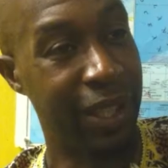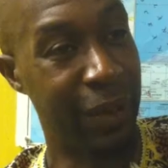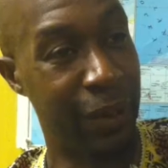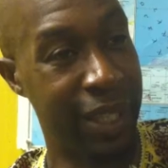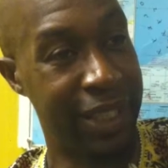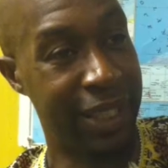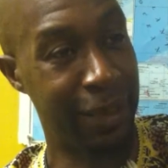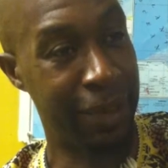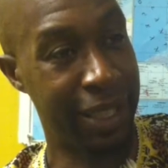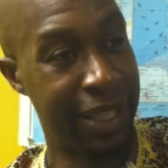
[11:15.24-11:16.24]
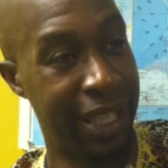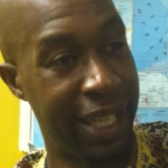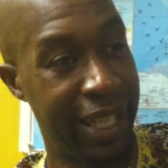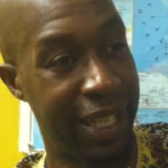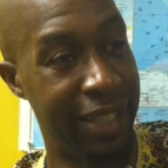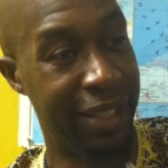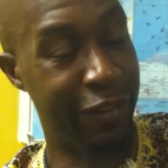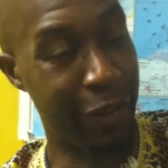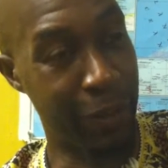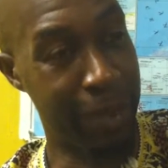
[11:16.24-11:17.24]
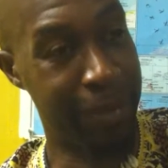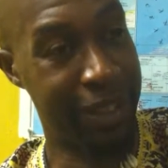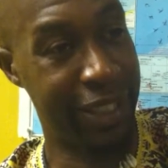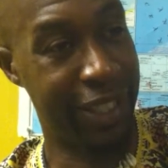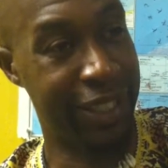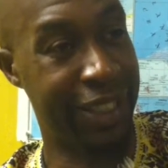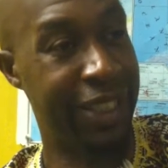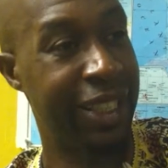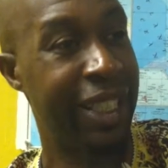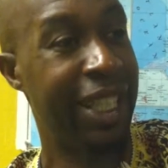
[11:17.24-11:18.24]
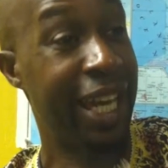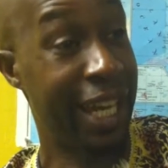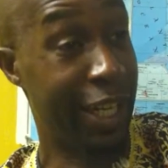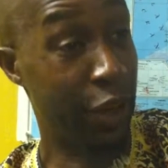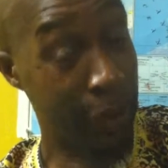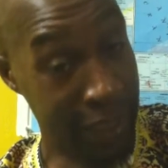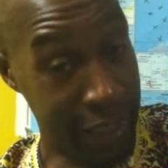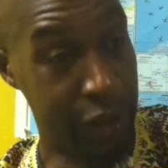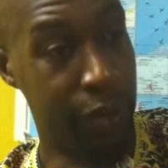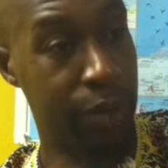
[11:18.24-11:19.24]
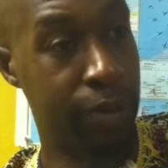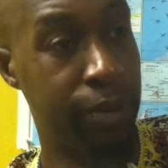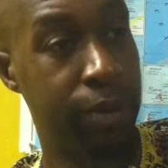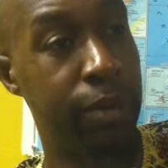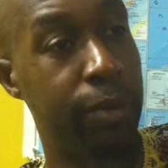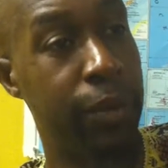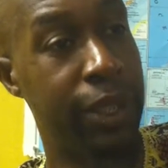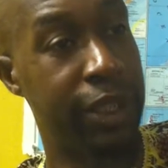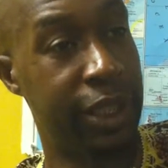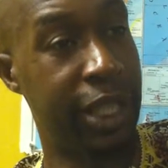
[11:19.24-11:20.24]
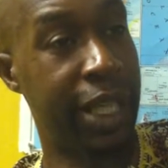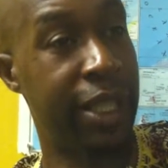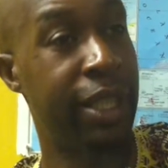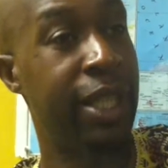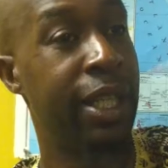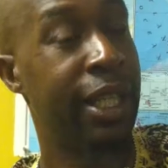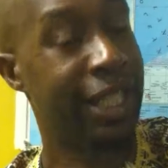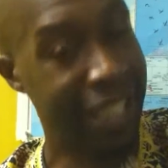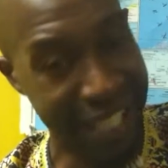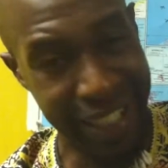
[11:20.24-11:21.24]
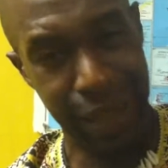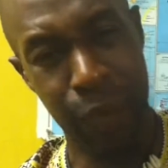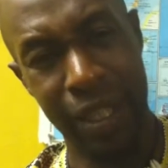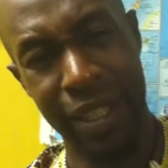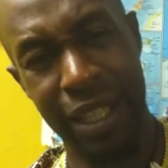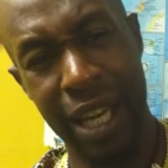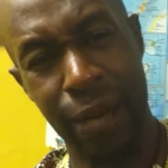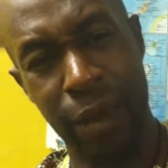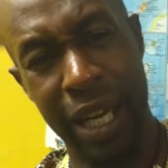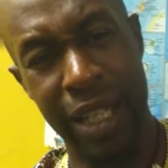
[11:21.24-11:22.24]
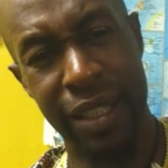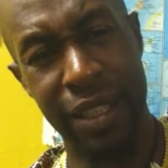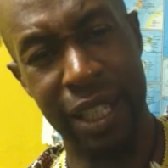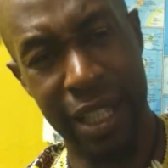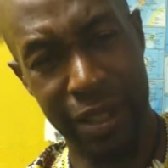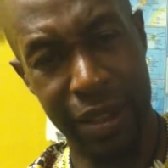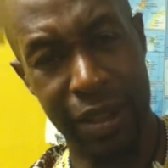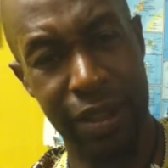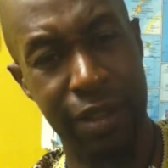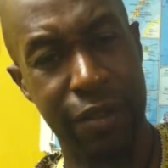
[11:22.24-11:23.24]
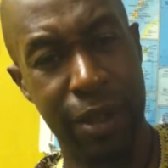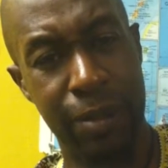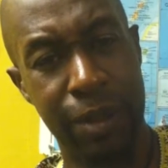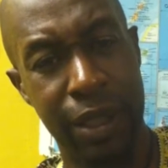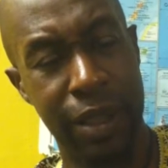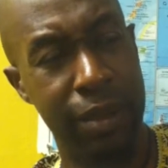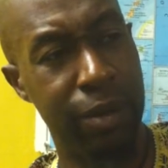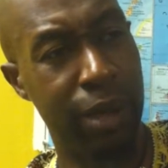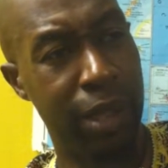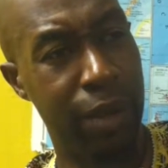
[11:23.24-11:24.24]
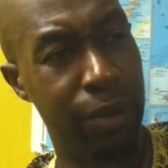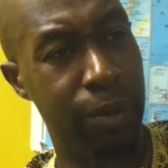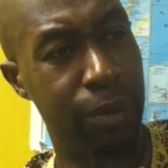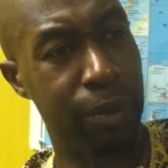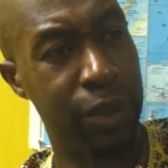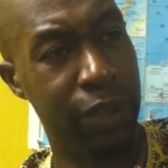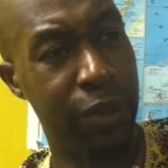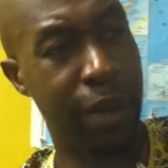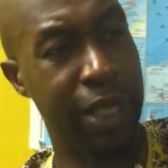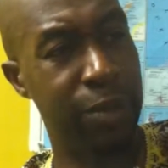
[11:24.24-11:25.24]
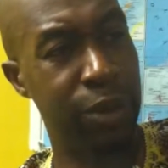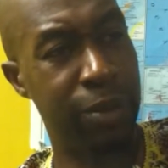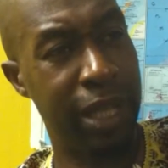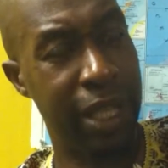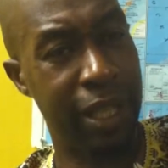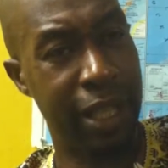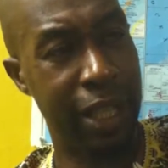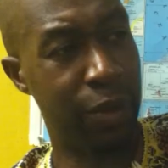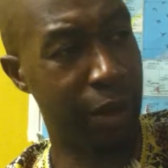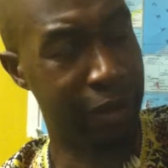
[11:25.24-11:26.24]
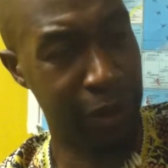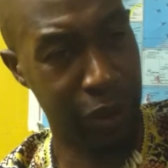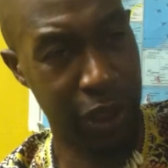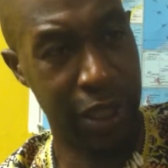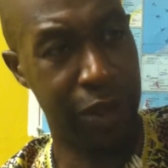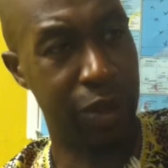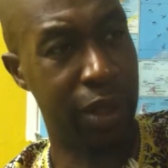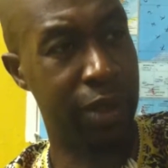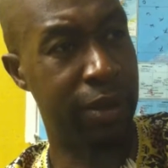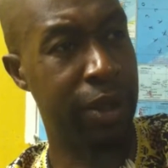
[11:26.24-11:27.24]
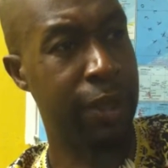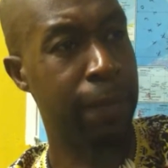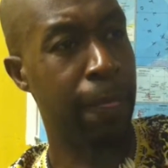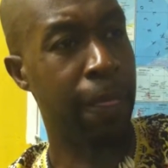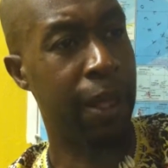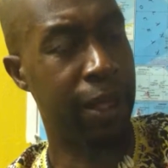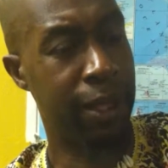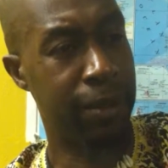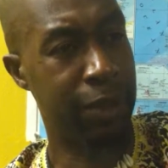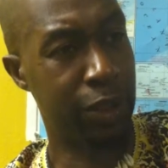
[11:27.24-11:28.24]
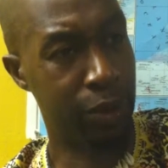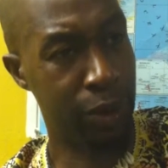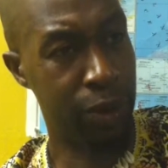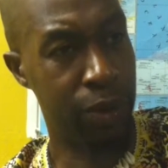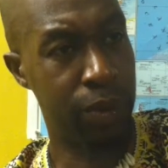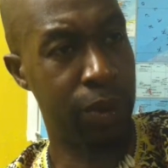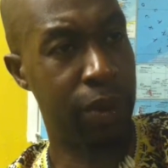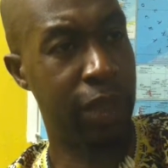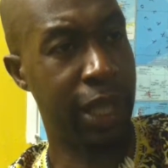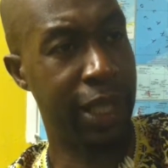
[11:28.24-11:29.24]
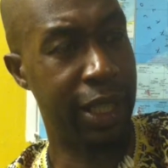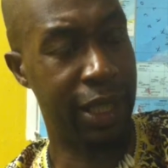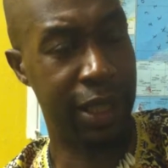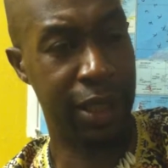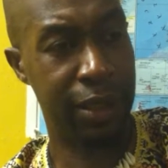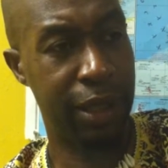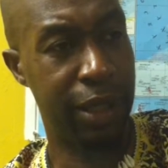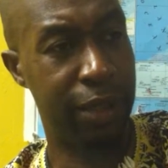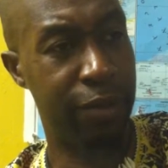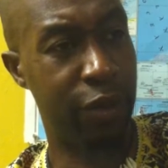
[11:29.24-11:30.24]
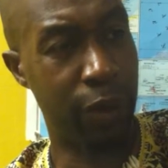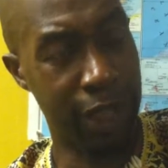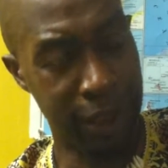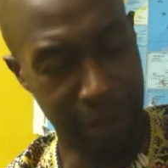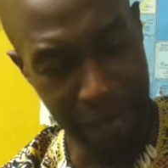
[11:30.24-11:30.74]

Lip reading: arresting me and for weapons charges, and going into prison and connecting with comrades and elders from the civil rights movement and the revolutionary struggle. Tulu and Veronza